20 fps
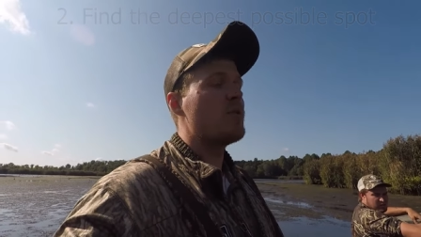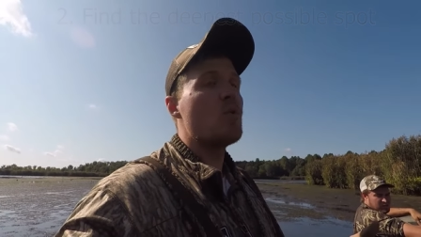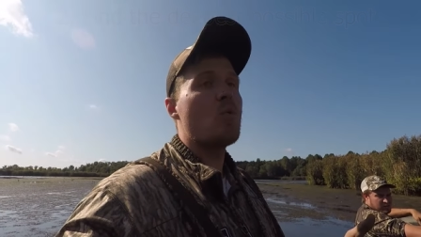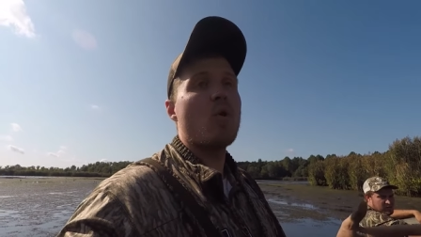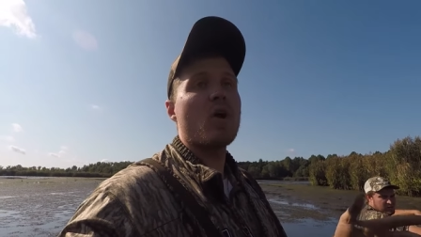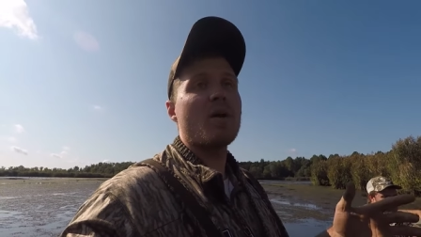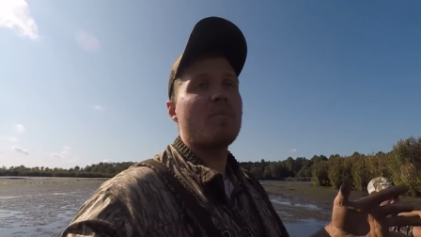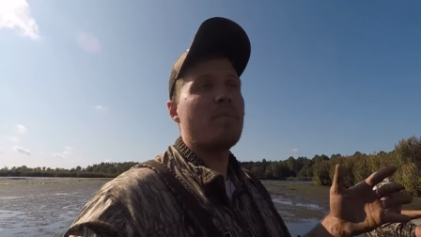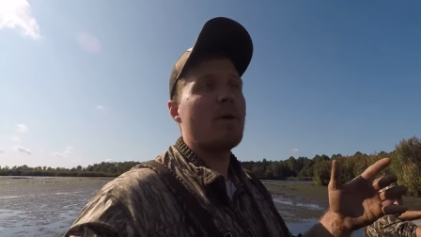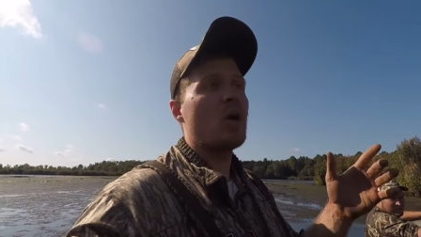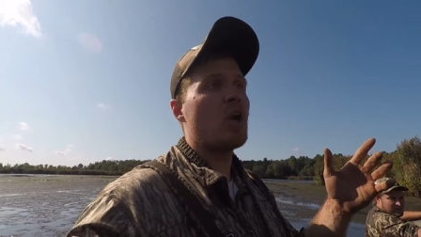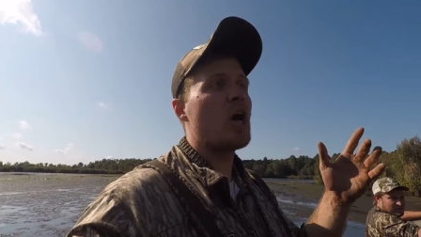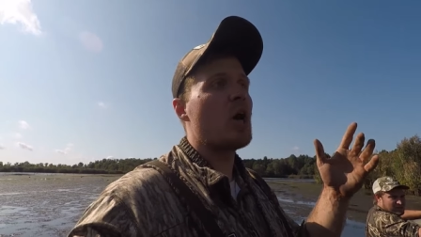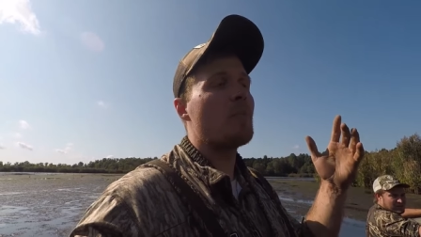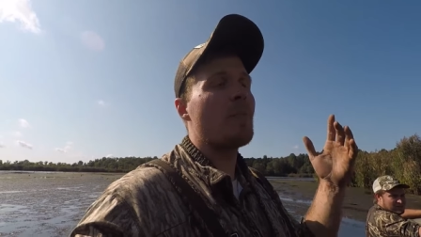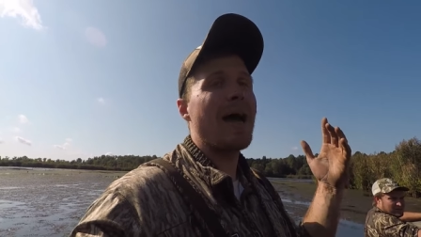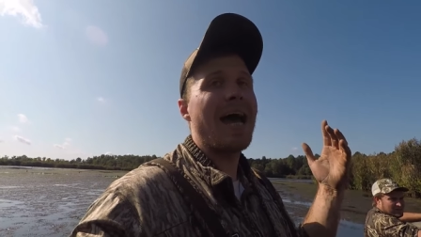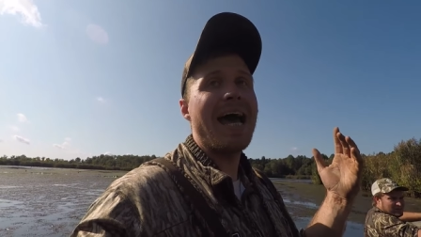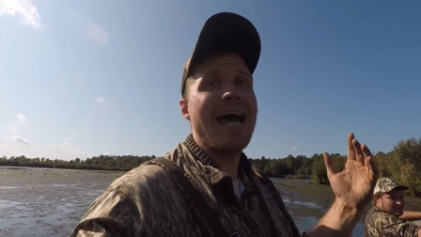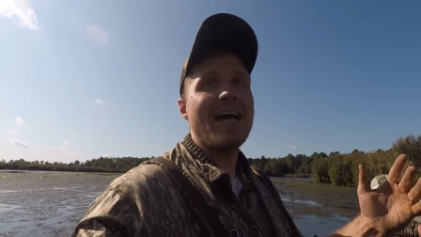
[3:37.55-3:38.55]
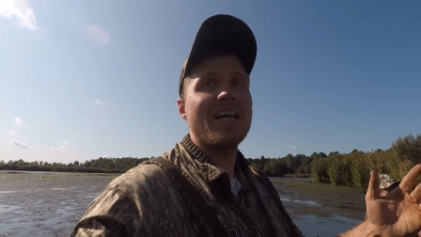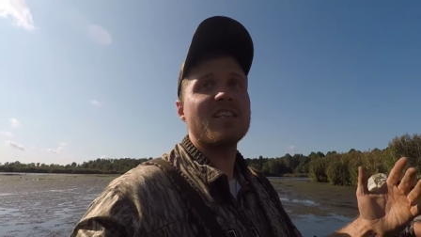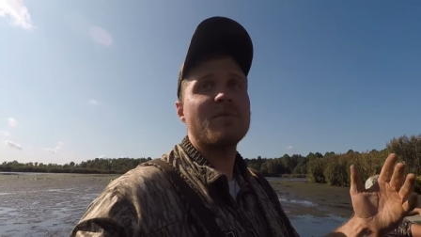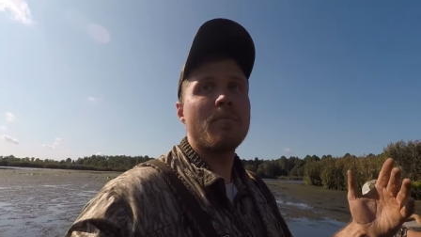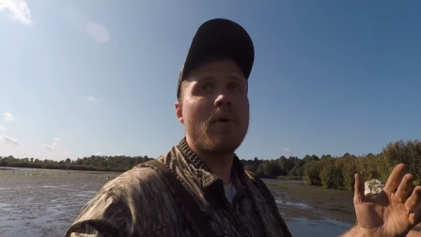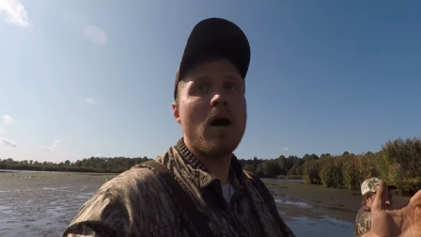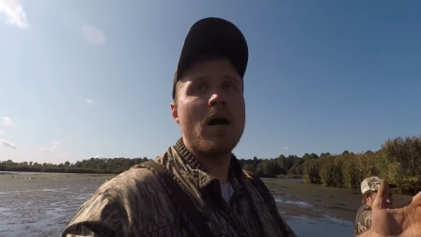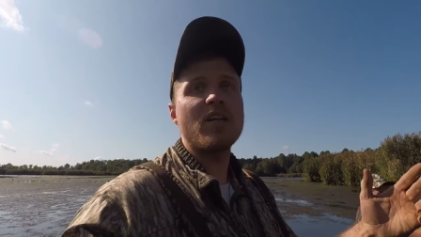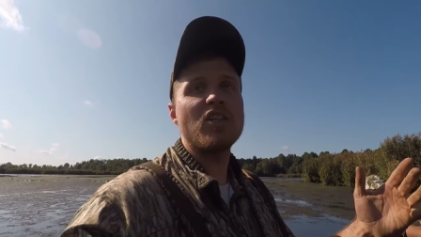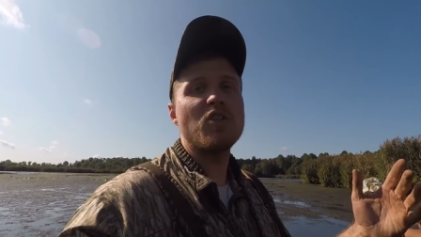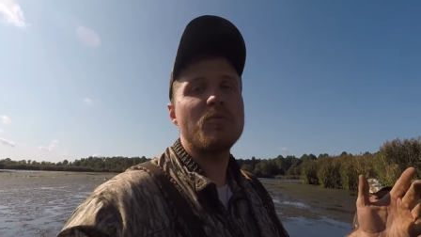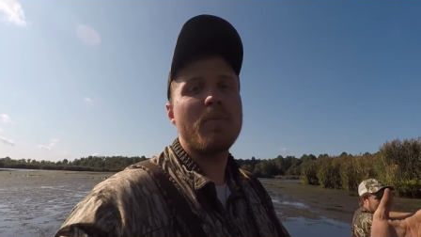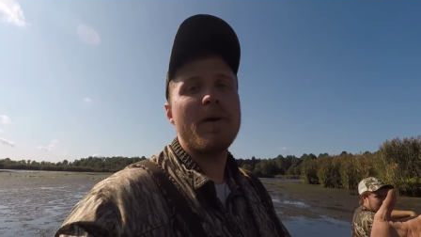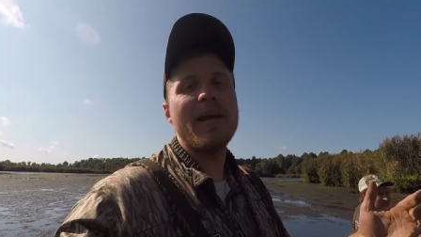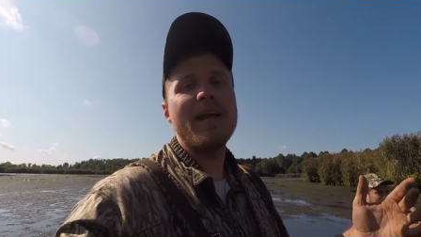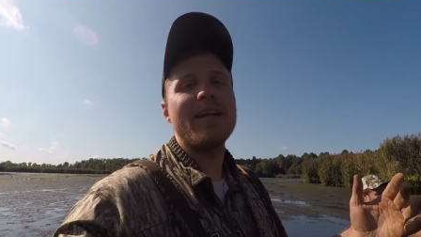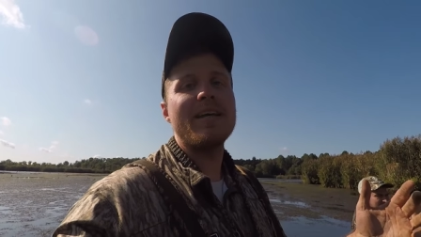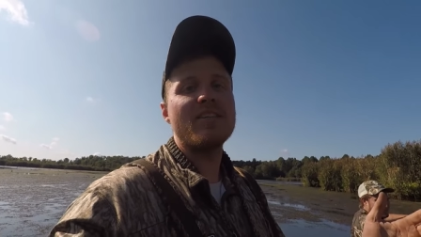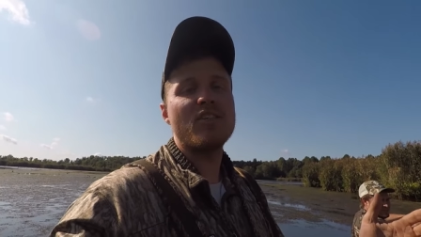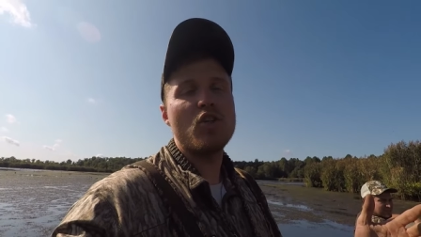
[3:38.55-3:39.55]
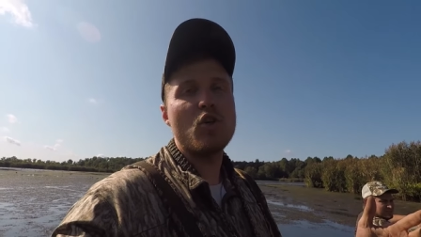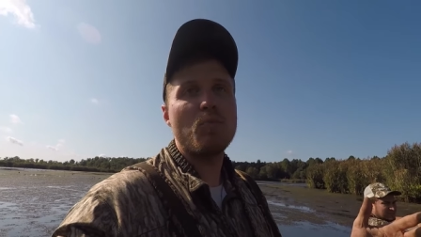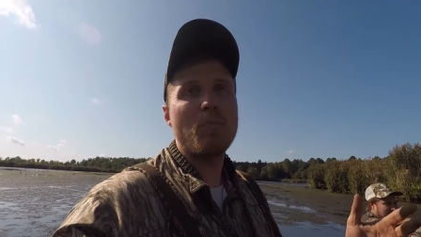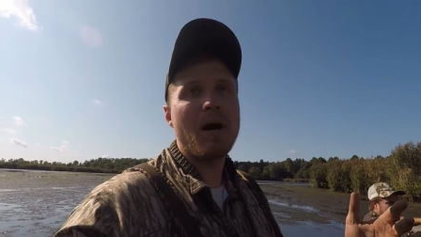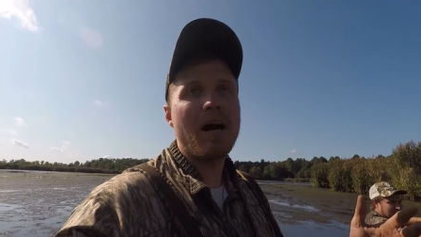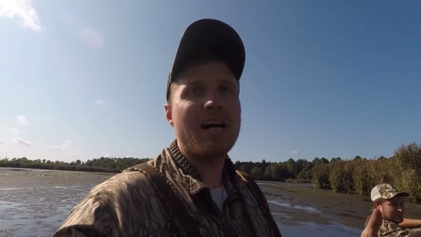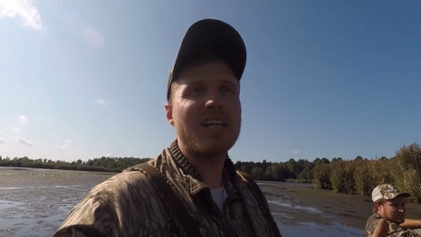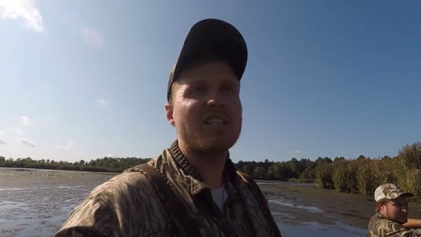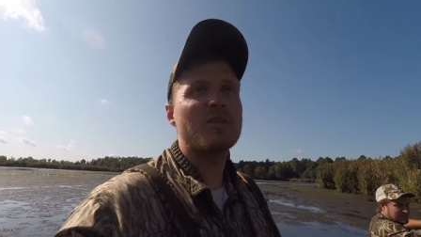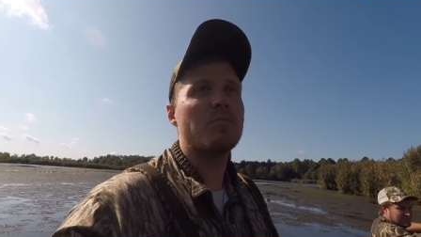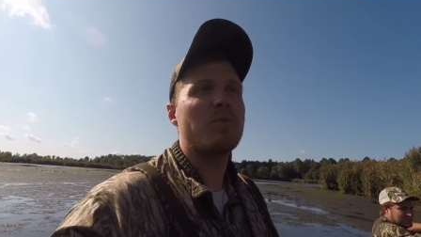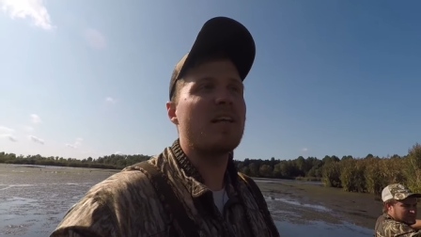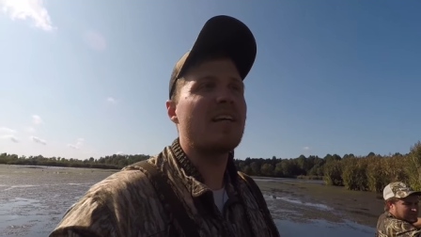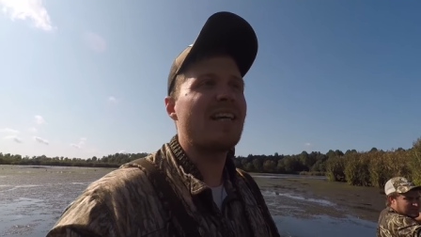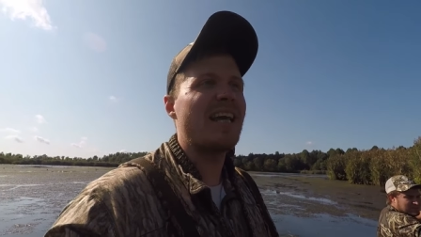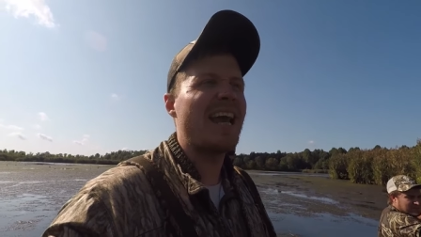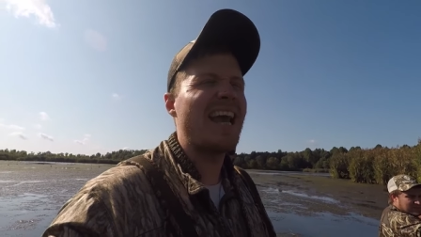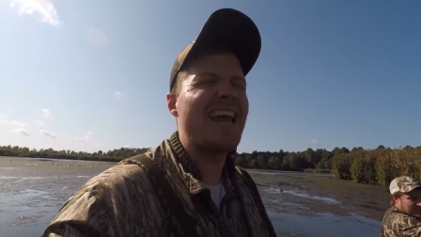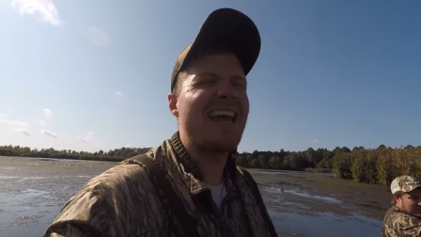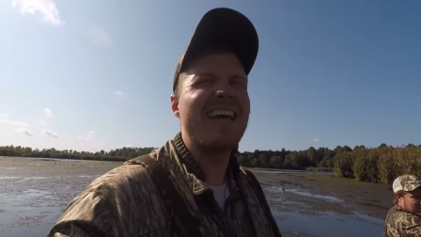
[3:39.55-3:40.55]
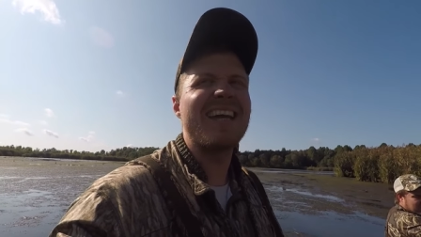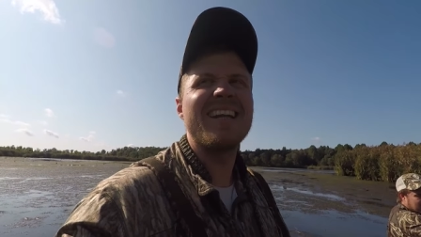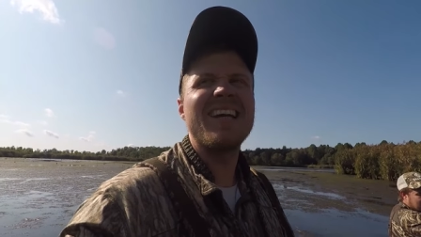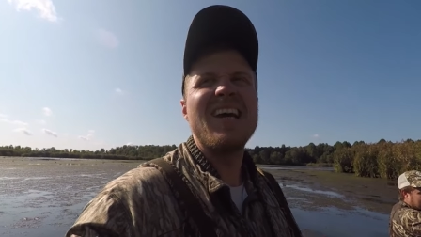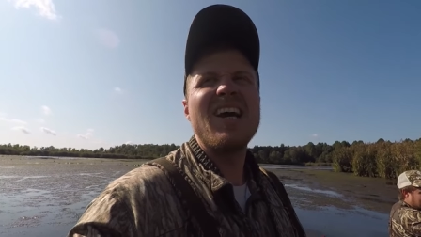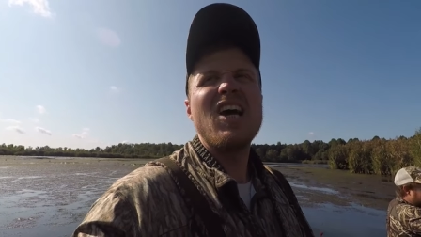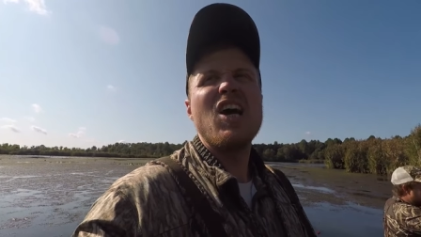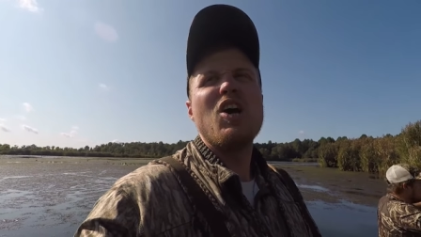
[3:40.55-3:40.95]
You wanna build up as much speed as you possibly can